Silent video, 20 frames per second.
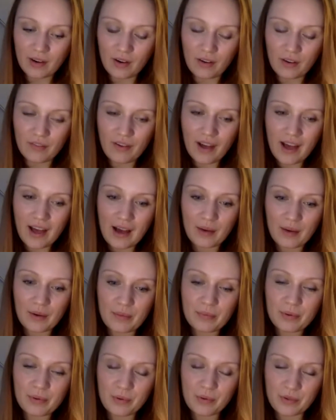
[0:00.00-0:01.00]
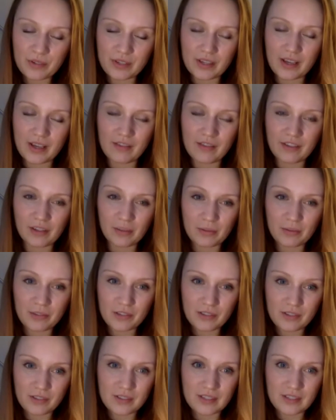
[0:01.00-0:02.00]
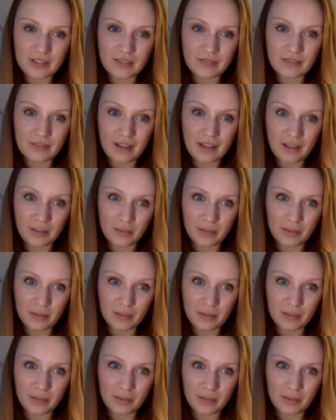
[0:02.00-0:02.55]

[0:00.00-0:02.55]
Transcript: of how important every opportunity felt,